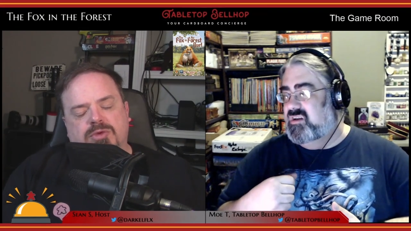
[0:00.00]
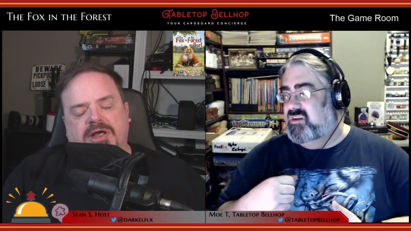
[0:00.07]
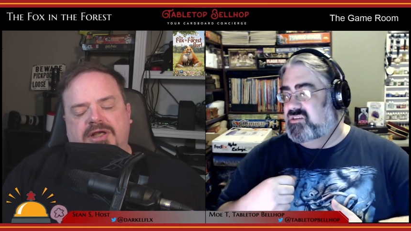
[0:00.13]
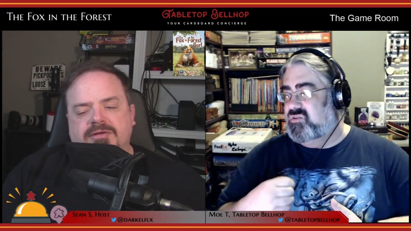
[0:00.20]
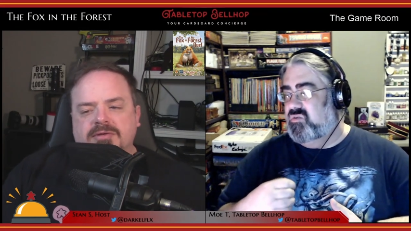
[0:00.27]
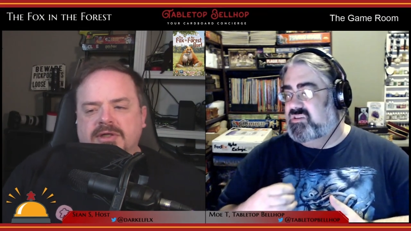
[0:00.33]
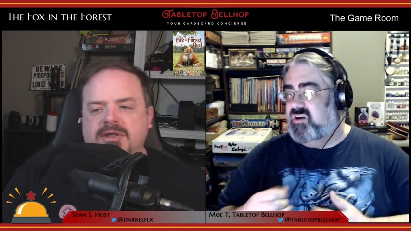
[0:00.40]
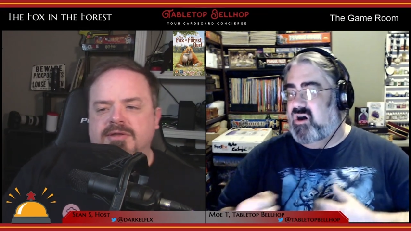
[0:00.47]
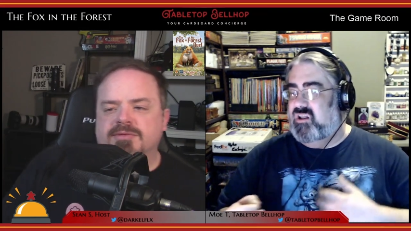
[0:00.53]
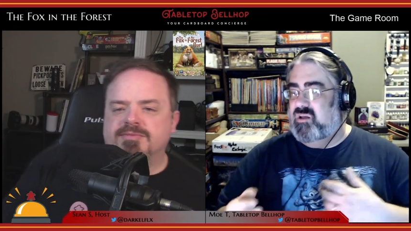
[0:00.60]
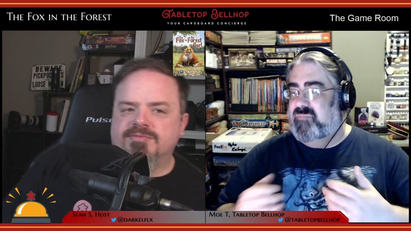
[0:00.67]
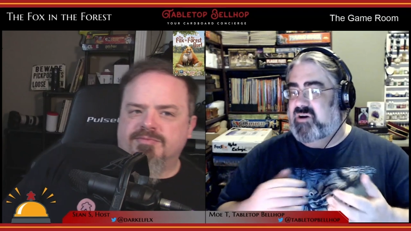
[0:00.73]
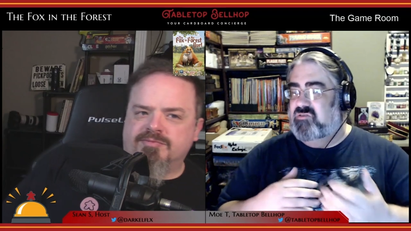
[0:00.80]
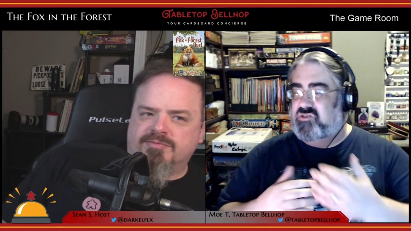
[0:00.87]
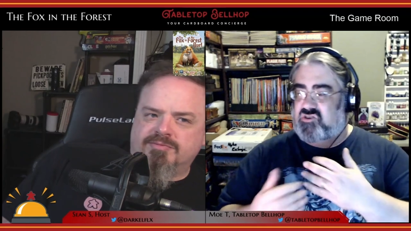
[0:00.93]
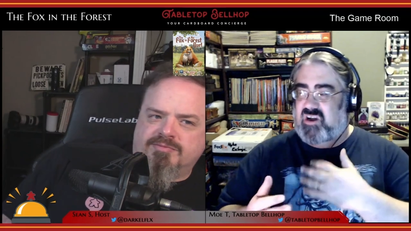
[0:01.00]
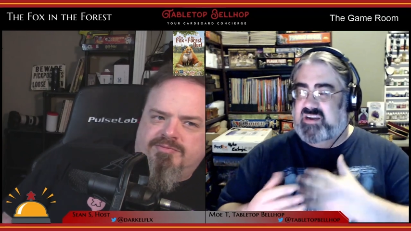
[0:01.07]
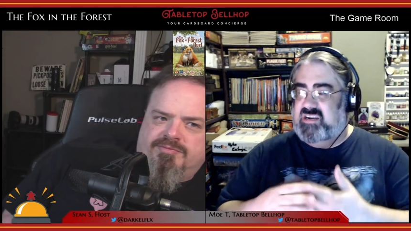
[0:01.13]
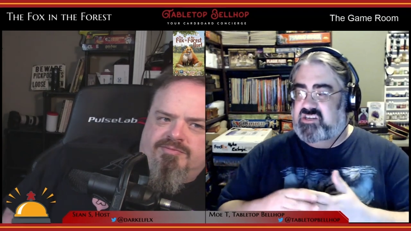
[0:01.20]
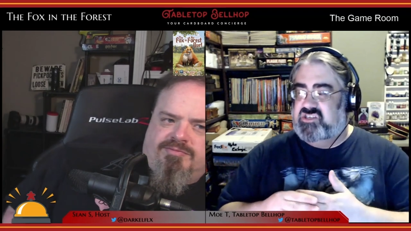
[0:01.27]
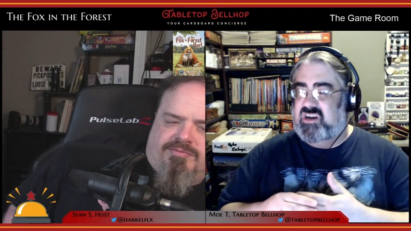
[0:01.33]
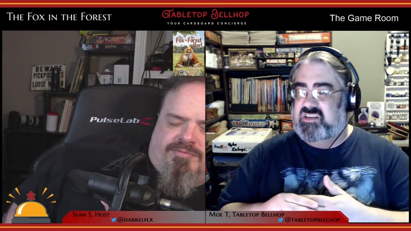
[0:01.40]
Speaker 1: Right. So it's all about
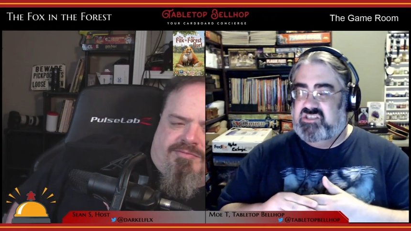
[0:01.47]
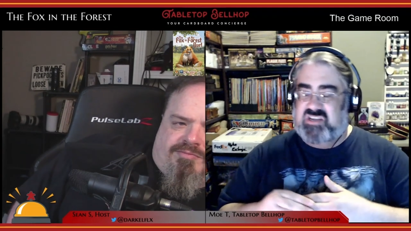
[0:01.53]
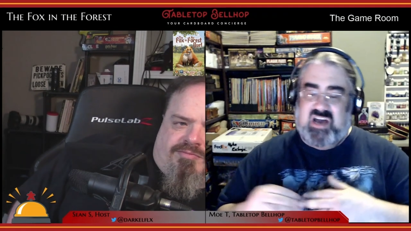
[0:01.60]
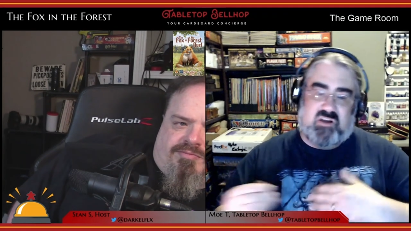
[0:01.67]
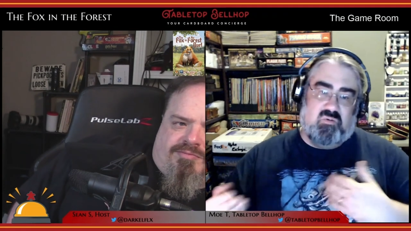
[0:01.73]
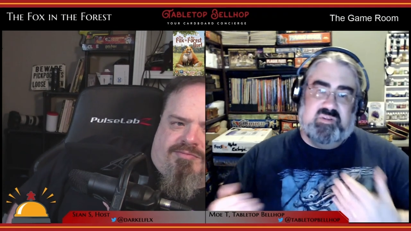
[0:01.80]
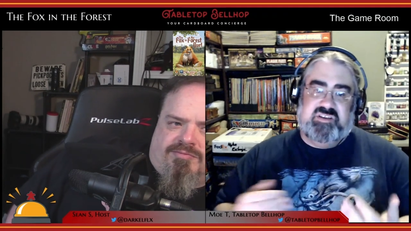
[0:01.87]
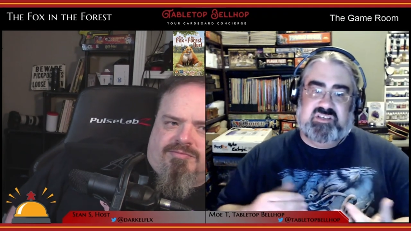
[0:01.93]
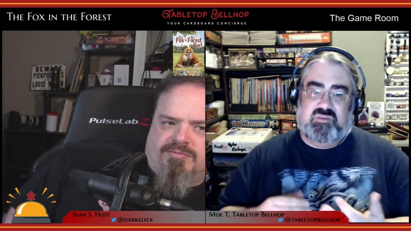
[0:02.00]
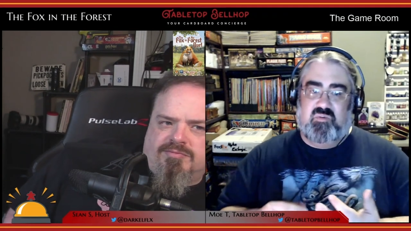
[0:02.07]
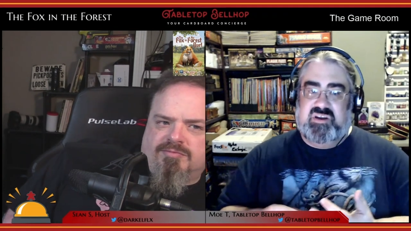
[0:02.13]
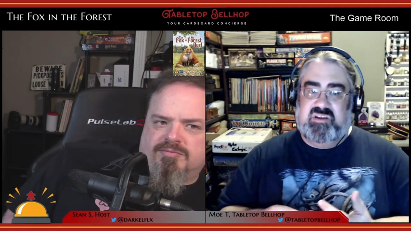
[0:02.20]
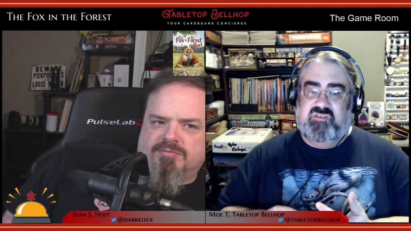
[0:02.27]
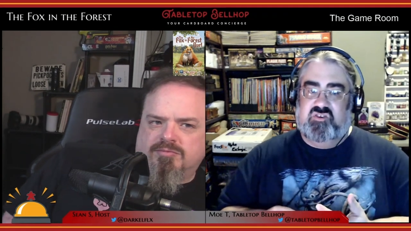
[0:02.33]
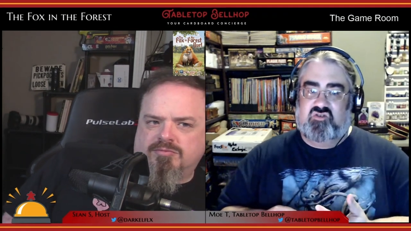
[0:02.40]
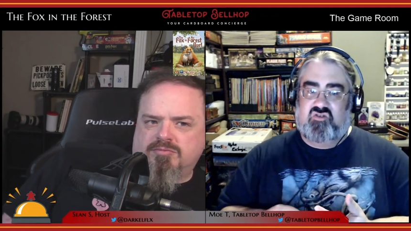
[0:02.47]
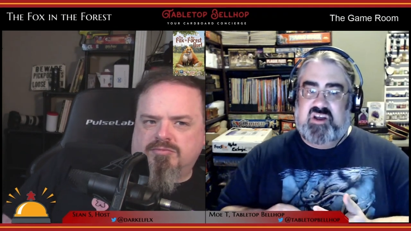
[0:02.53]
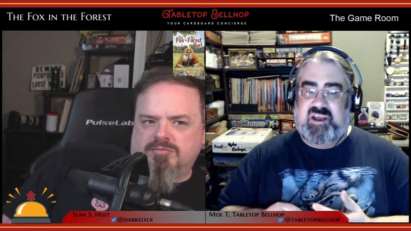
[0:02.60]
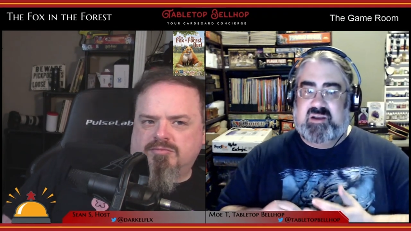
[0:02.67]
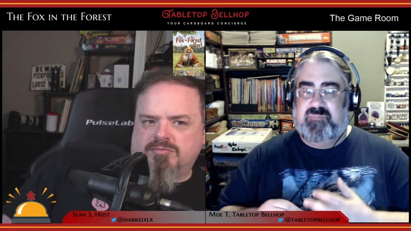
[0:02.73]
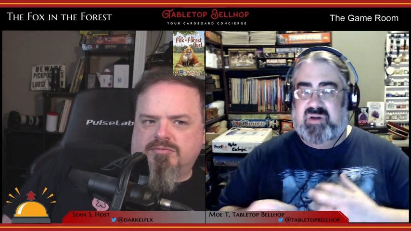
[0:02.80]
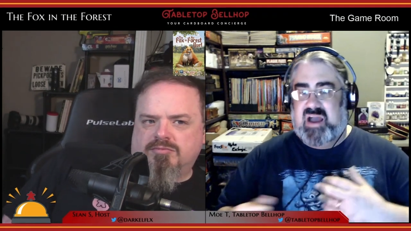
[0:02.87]
trying to judge not only just winning the
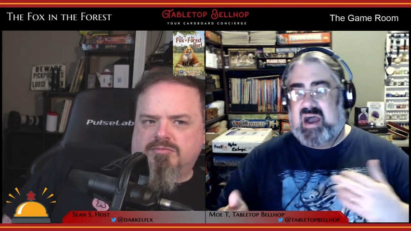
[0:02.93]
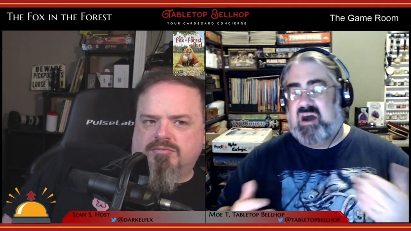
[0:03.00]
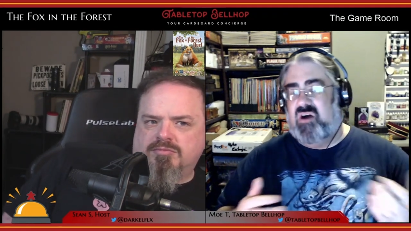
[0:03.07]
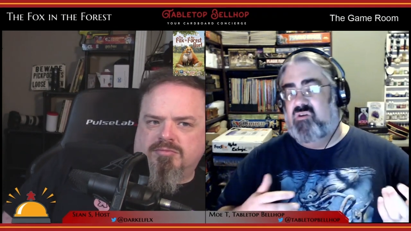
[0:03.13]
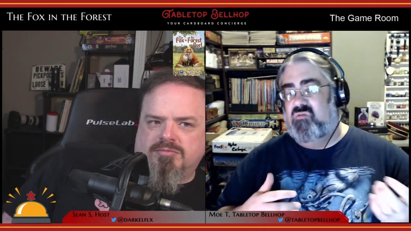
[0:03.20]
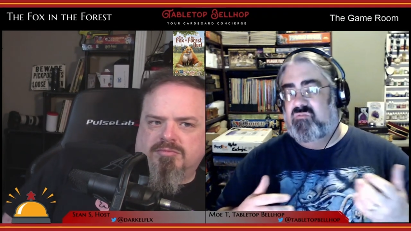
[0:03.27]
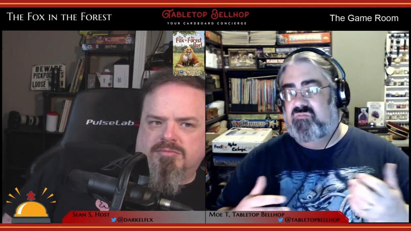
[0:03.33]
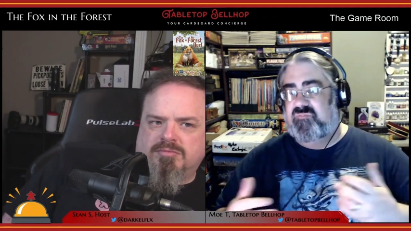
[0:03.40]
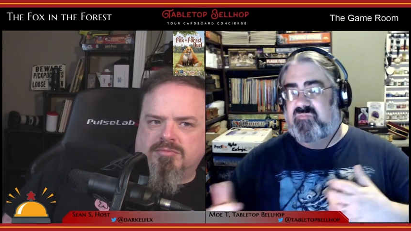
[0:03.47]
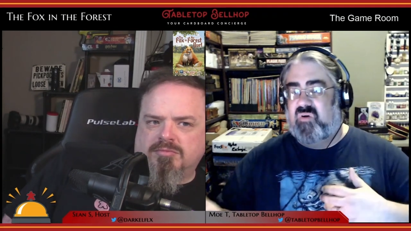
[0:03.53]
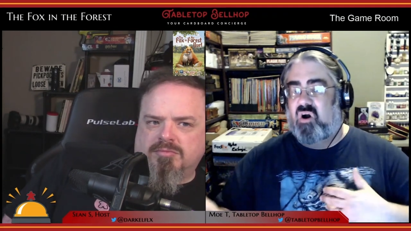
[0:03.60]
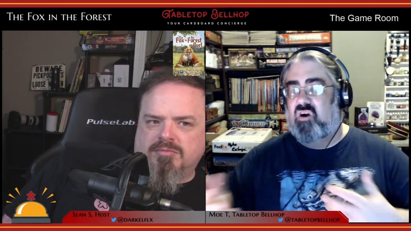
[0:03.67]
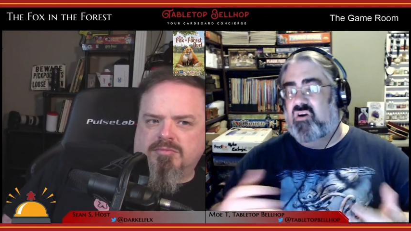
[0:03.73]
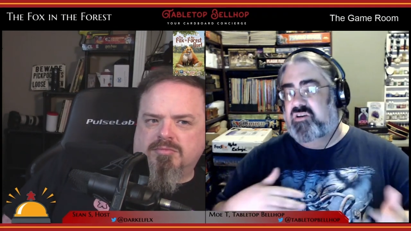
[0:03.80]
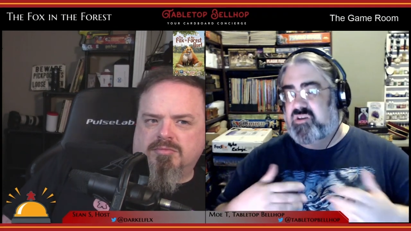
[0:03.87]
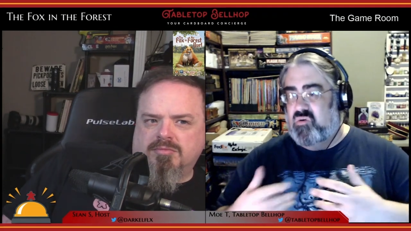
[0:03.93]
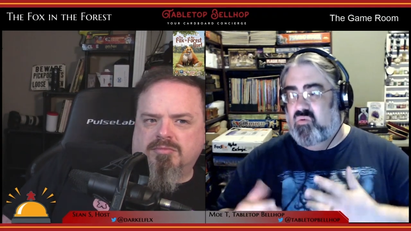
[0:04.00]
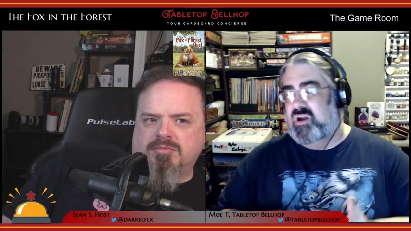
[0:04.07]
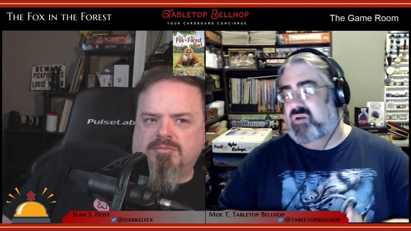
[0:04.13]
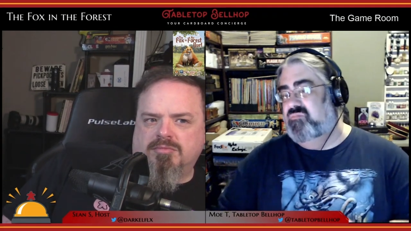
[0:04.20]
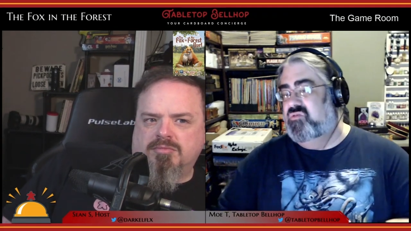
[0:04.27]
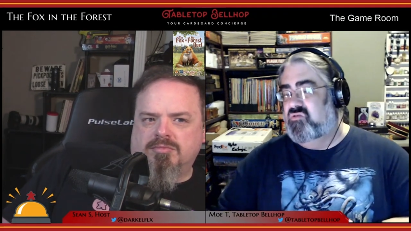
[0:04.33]
trick, but how far
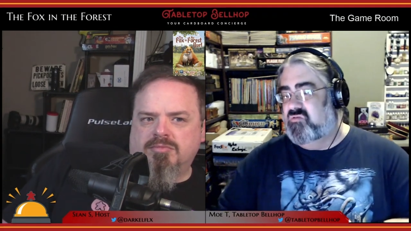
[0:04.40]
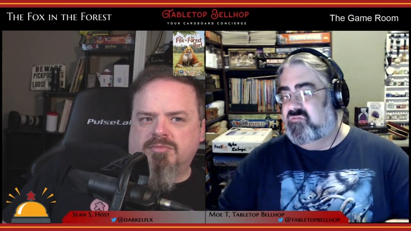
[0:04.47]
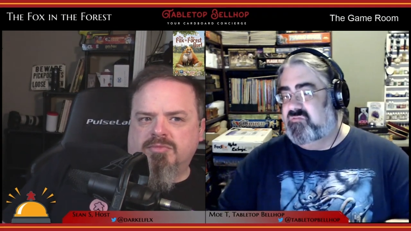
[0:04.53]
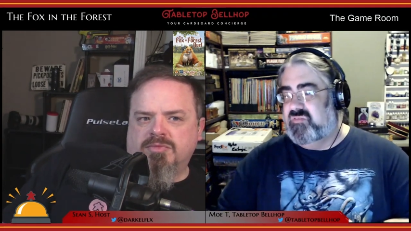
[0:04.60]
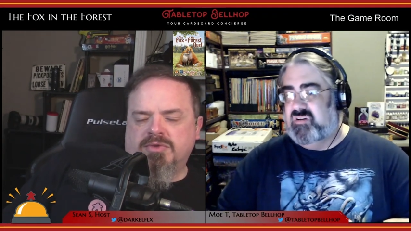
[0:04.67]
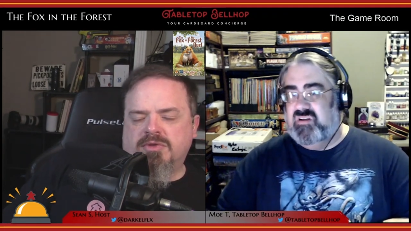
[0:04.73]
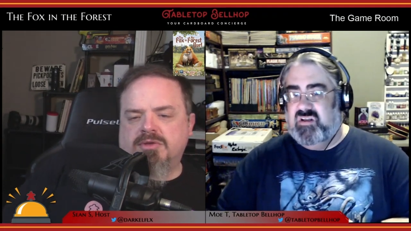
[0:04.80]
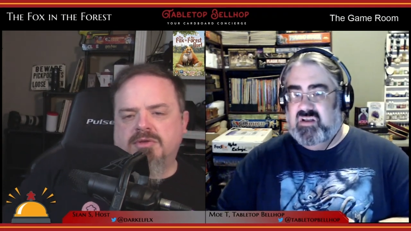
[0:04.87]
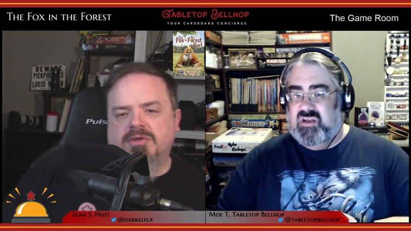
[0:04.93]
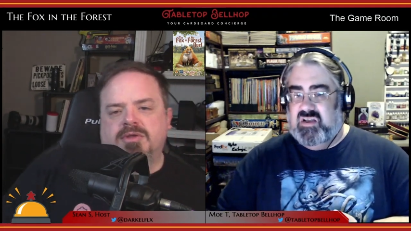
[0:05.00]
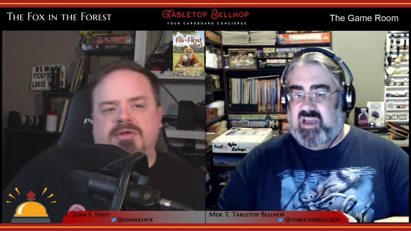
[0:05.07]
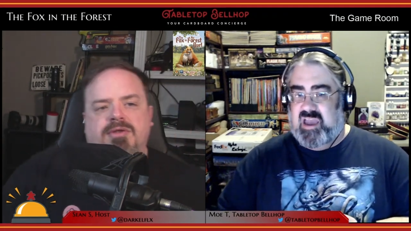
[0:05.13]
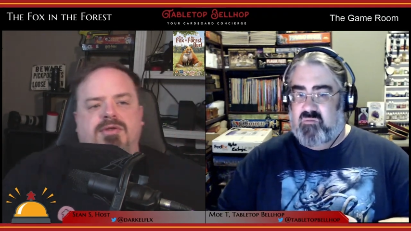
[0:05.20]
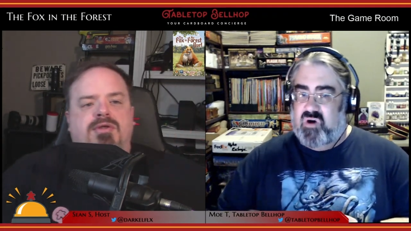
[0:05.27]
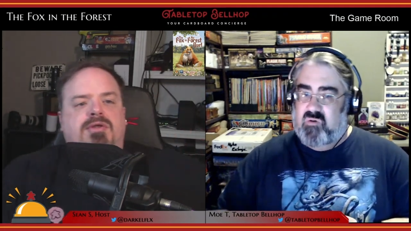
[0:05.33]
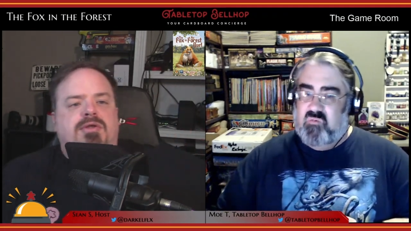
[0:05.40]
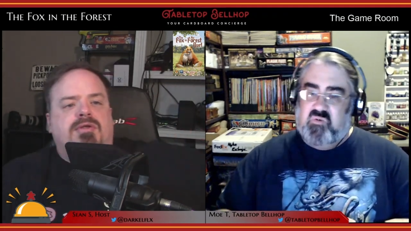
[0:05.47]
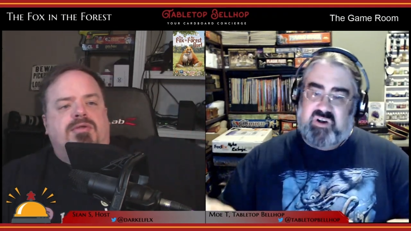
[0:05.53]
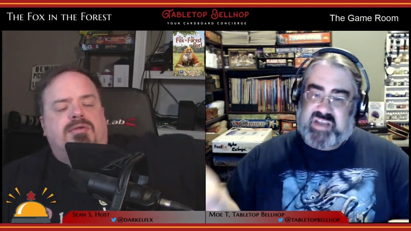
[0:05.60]
you want to move. And while